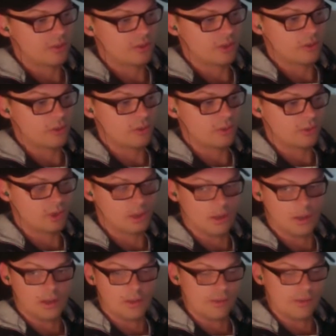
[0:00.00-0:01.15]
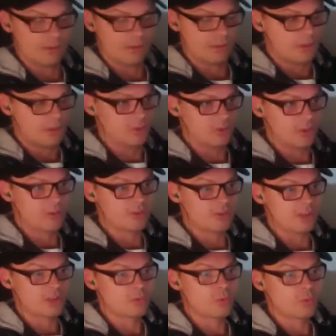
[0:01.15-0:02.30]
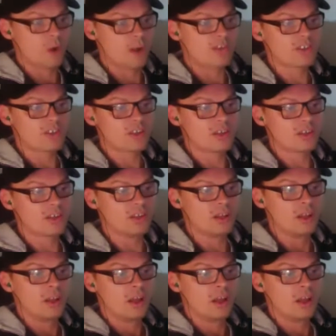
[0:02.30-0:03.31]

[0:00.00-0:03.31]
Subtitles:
So that's one single